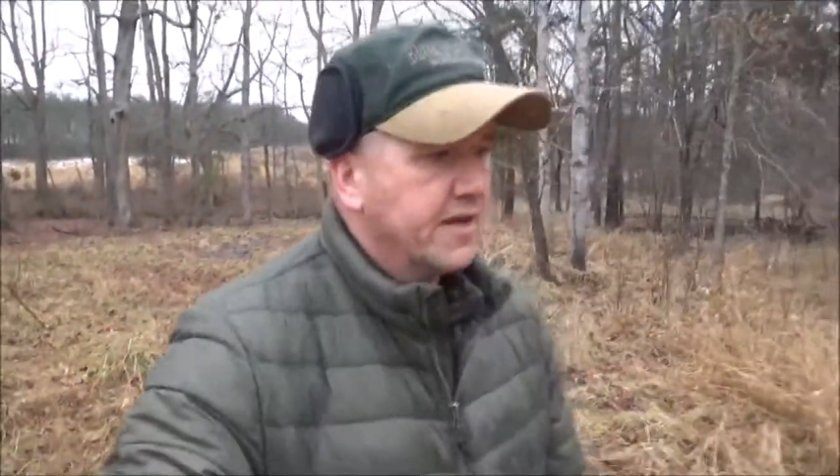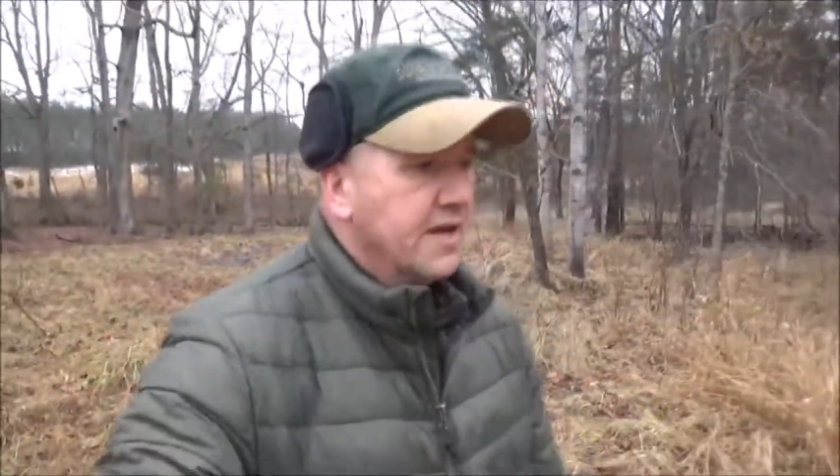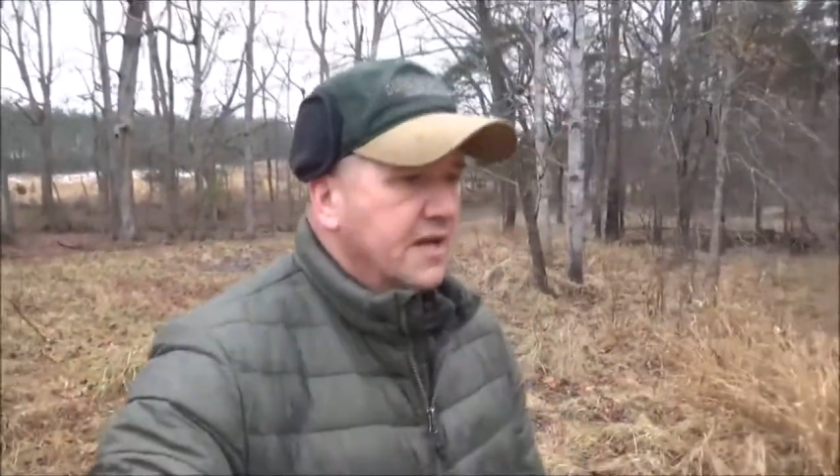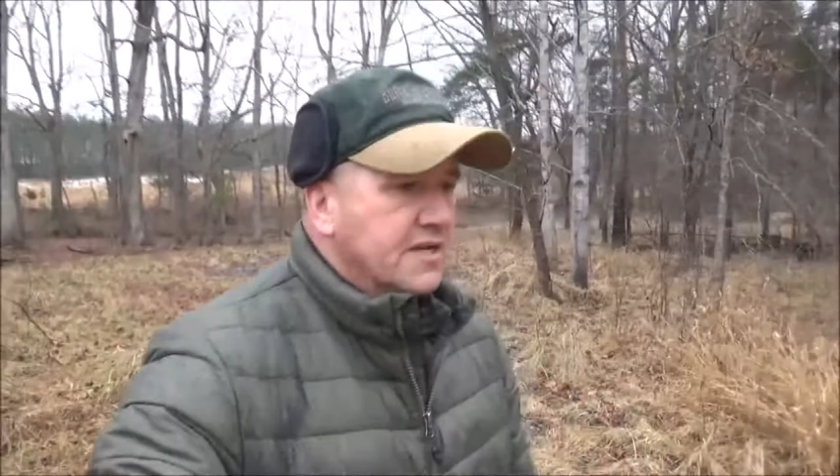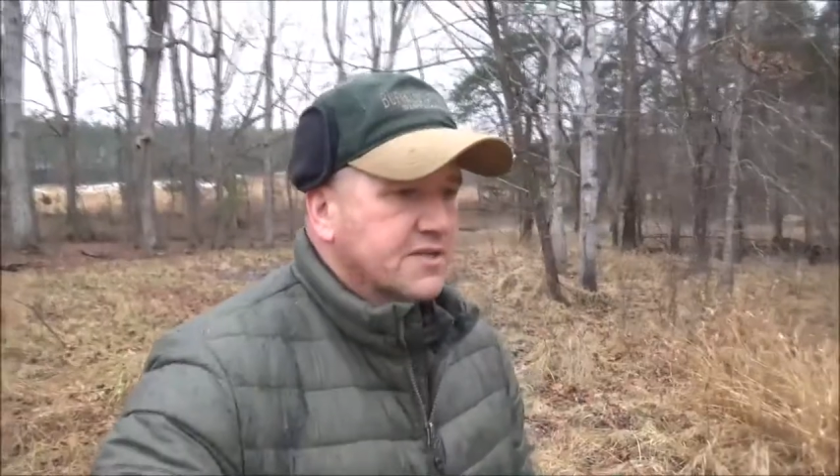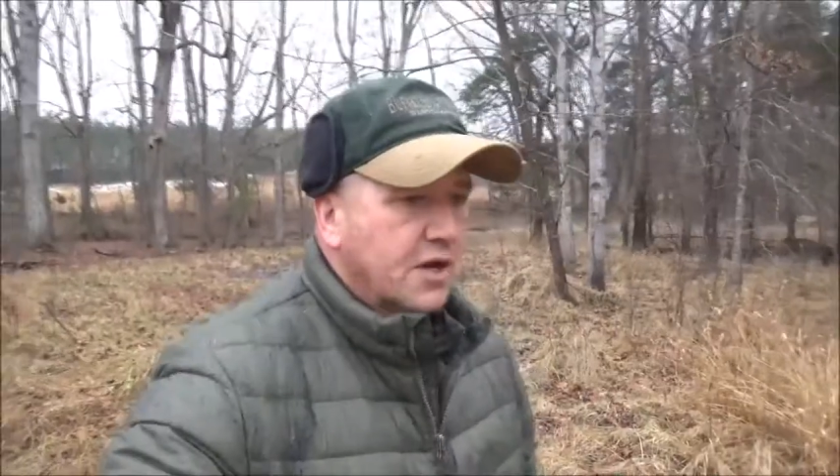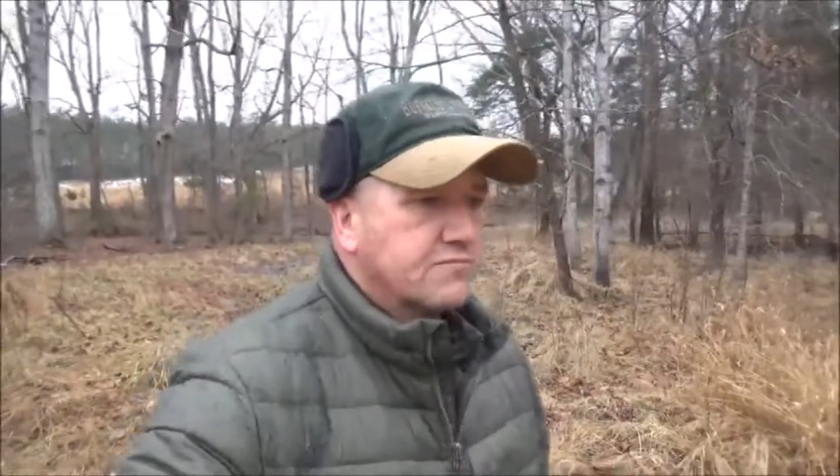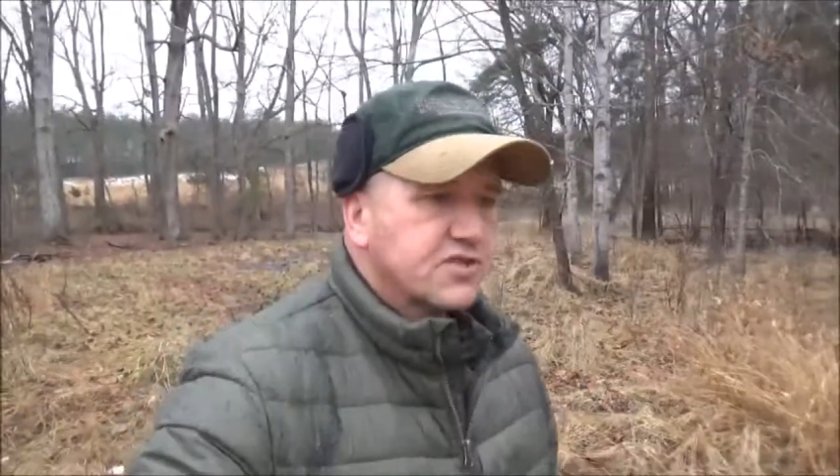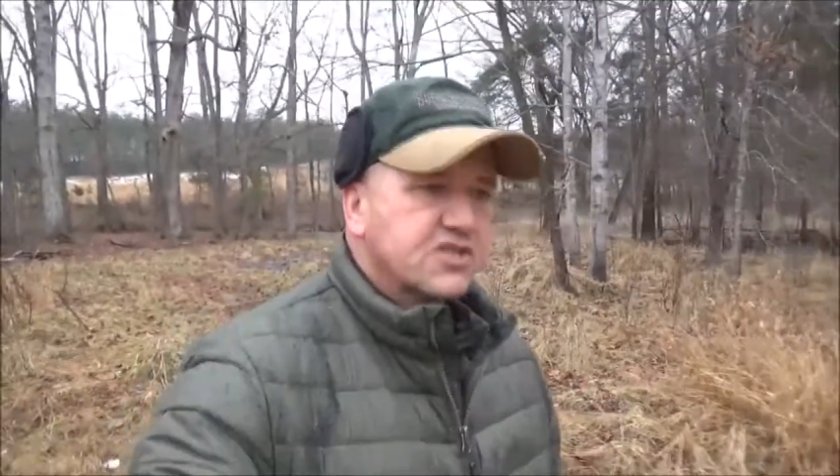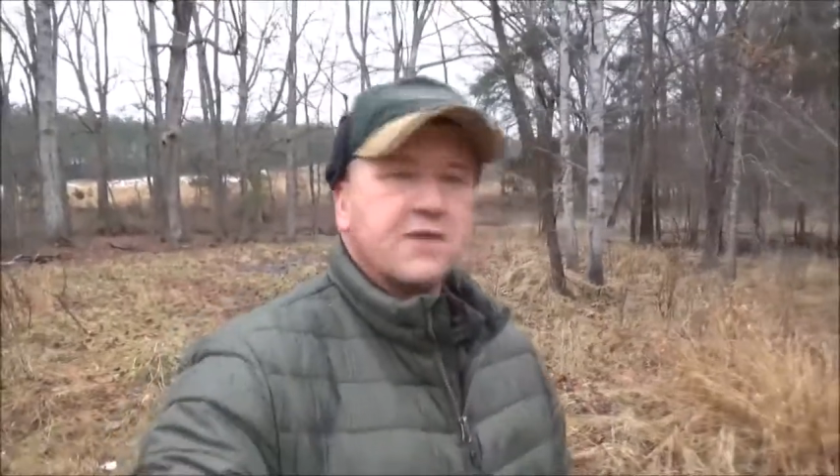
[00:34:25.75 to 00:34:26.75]
So
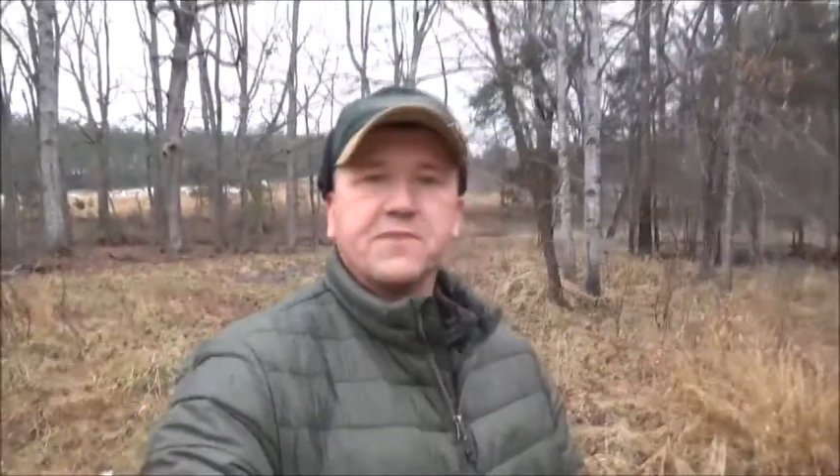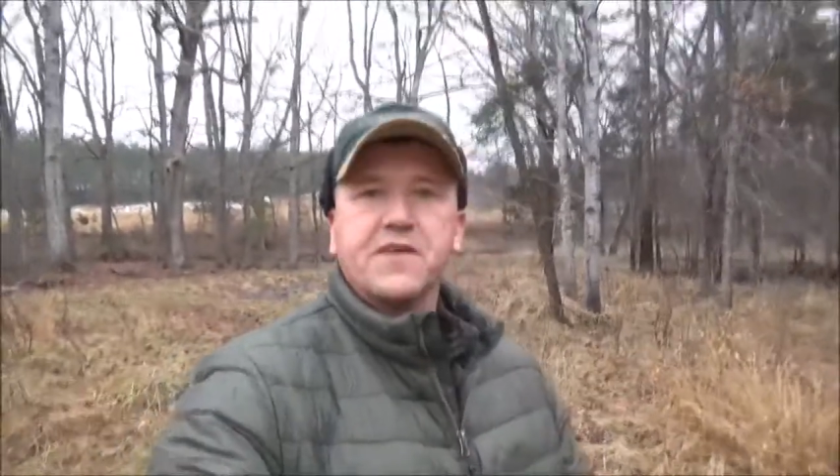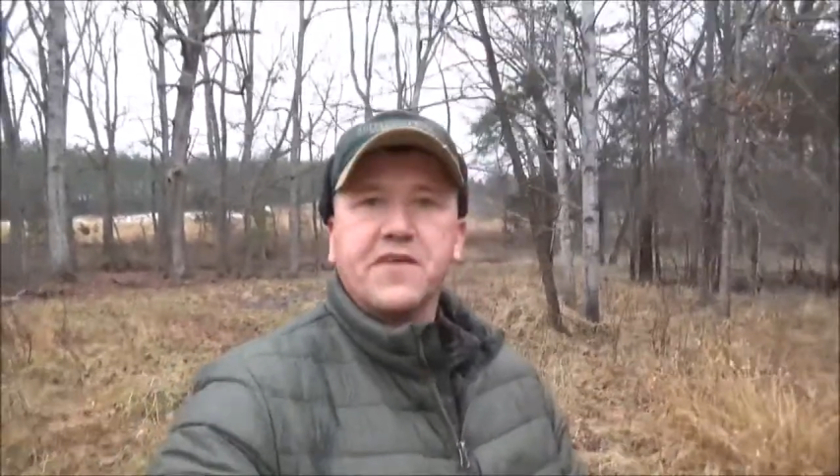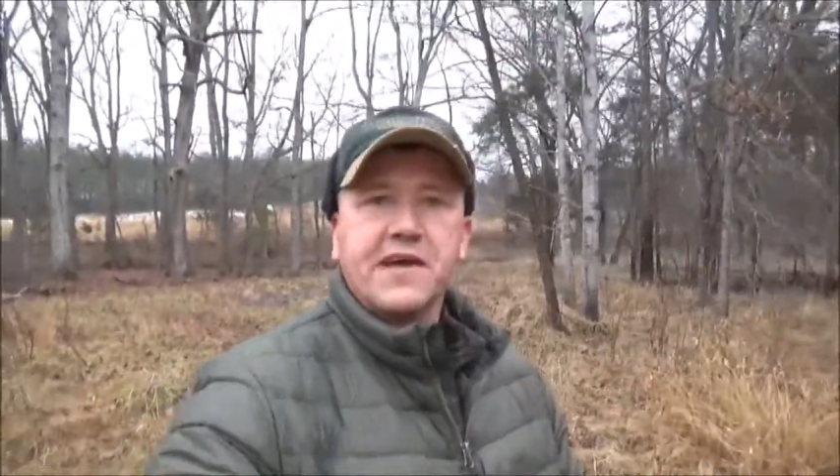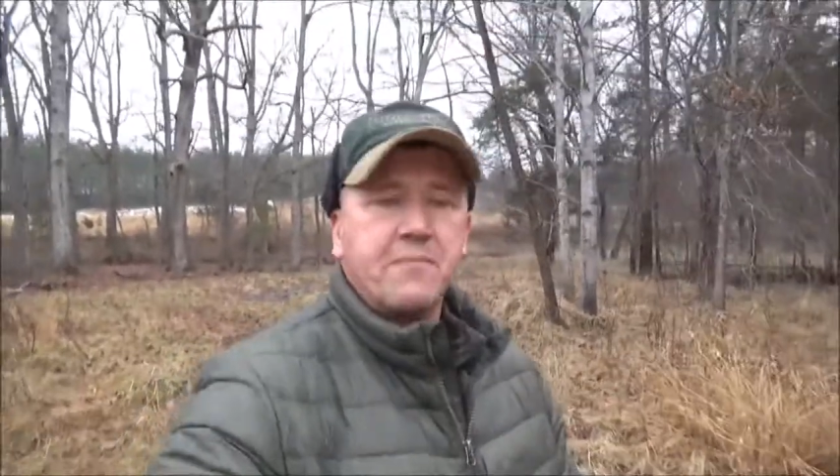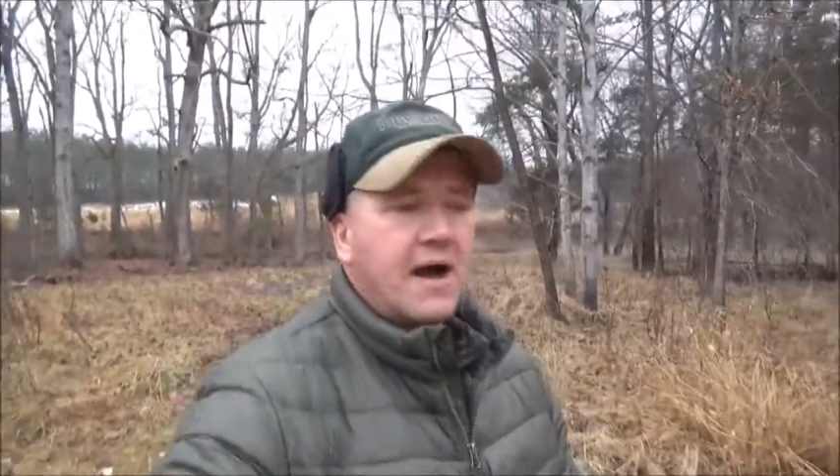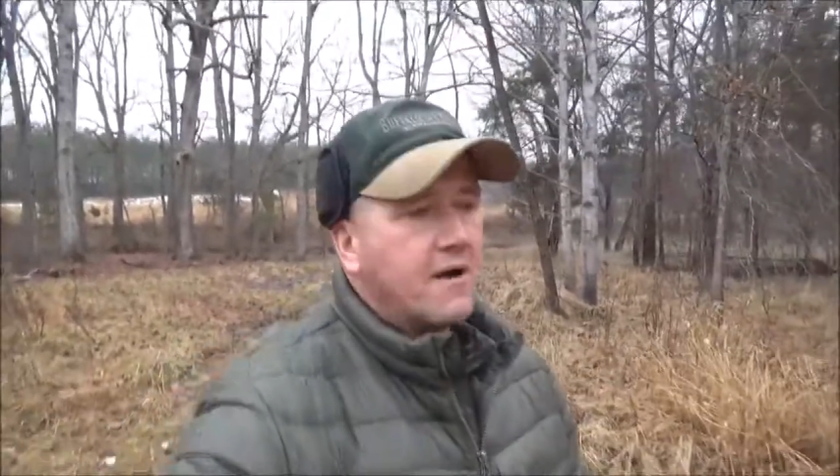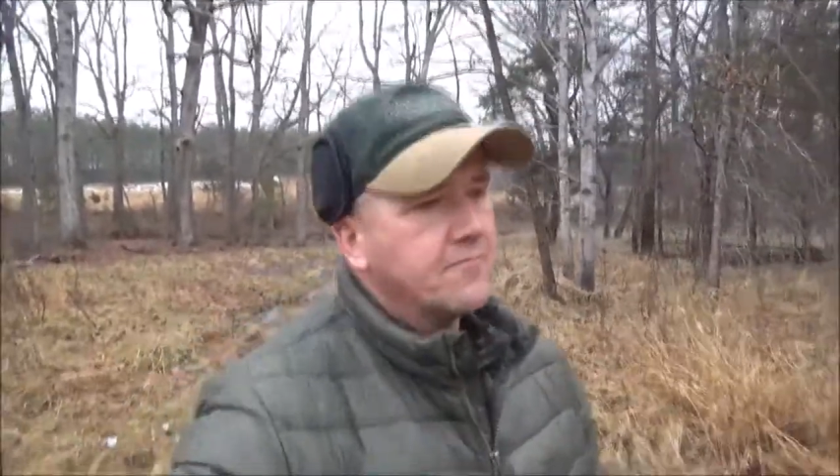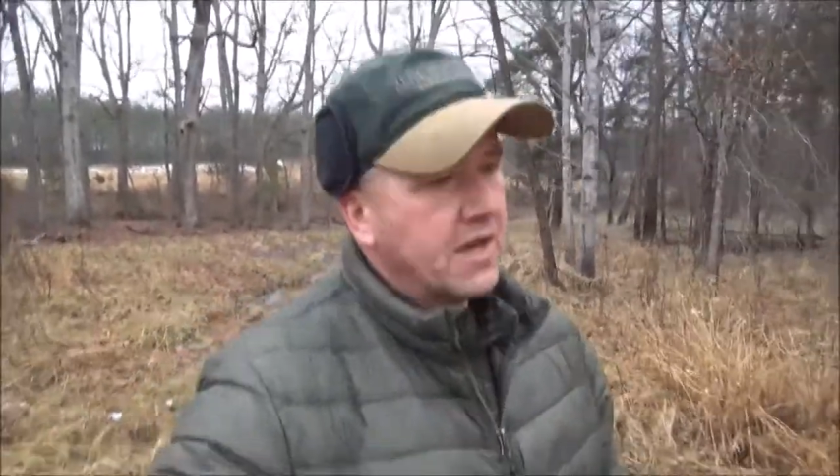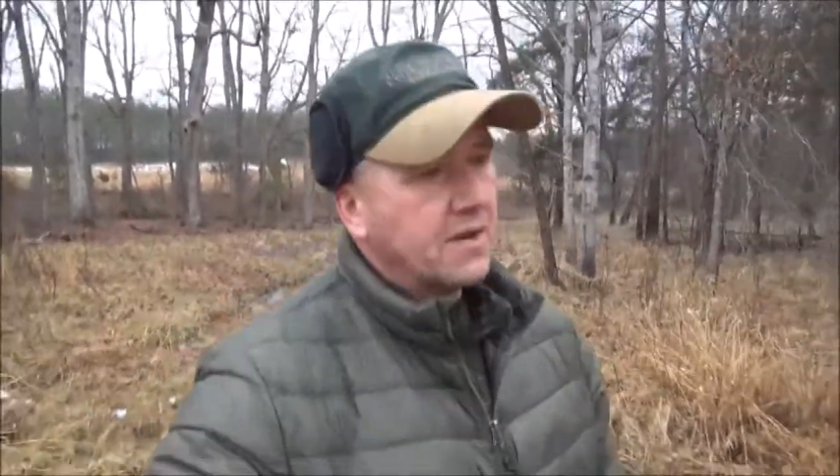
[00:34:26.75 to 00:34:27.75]
just something to think about,